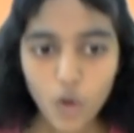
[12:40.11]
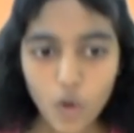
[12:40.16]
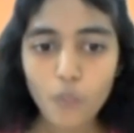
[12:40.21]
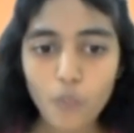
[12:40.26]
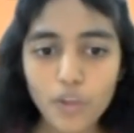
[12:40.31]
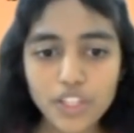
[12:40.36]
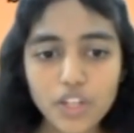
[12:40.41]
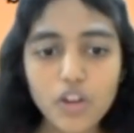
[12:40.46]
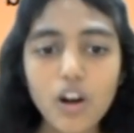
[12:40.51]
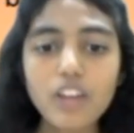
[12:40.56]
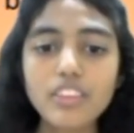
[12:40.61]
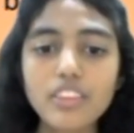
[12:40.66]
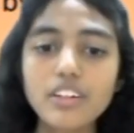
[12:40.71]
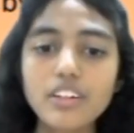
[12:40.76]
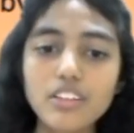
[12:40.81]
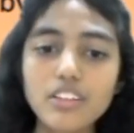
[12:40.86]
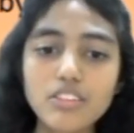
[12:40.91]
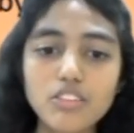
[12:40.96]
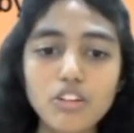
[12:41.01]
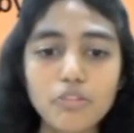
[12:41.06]
where the
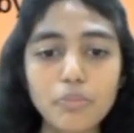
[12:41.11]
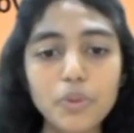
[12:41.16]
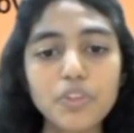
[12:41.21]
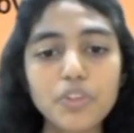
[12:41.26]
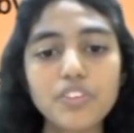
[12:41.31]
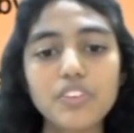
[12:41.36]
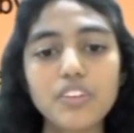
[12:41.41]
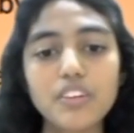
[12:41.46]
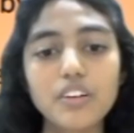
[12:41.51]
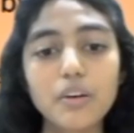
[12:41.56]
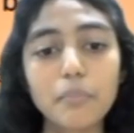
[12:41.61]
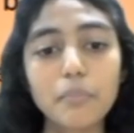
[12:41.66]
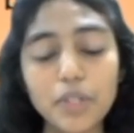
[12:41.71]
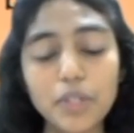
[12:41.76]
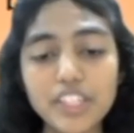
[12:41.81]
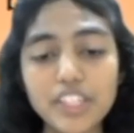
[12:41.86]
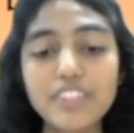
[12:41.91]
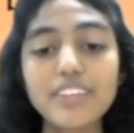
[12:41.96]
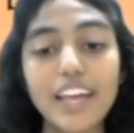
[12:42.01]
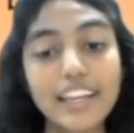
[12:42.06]
concentration of
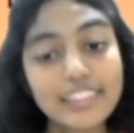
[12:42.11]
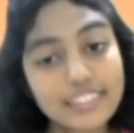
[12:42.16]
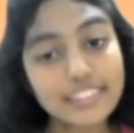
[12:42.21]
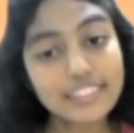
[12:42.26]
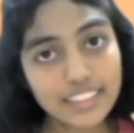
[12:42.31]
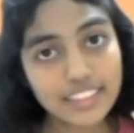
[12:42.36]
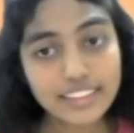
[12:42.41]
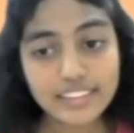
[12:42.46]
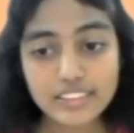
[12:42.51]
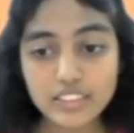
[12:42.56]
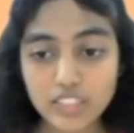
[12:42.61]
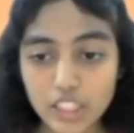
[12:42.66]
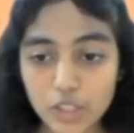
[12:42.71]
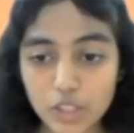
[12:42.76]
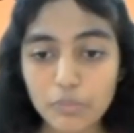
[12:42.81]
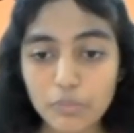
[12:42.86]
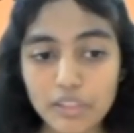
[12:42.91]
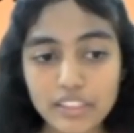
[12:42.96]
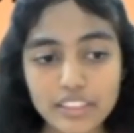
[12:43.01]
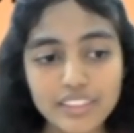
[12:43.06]
proteins exceeded
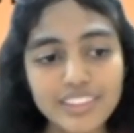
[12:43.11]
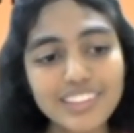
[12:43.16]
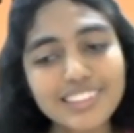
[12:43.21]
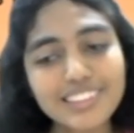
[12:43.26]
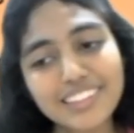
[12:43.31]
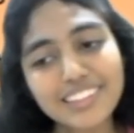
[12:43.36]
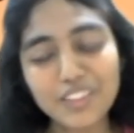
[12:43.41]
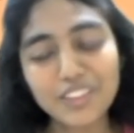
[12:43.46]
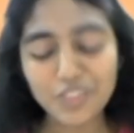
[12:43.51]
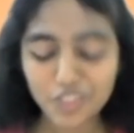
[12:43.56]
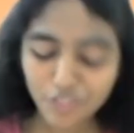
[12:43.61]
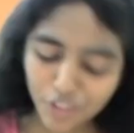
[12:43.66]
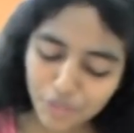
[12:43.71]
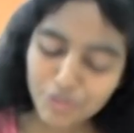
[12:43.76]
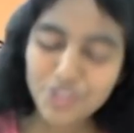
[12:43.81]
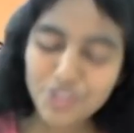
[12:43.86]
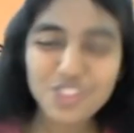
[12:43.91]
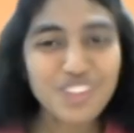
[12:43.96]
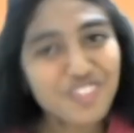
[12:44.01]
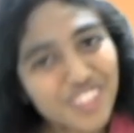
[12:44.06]
solubility, thus leading to the
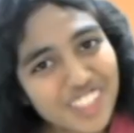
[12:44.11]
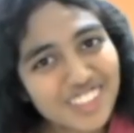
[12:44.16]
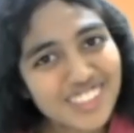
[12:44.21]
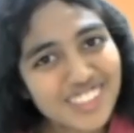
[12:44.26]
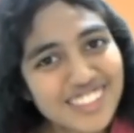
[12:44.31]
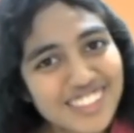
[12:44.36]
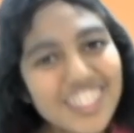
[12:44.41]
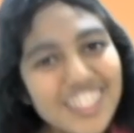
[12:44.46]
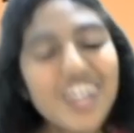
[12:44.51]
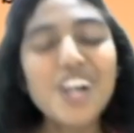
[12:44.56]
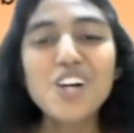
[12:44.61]
formation of crystals.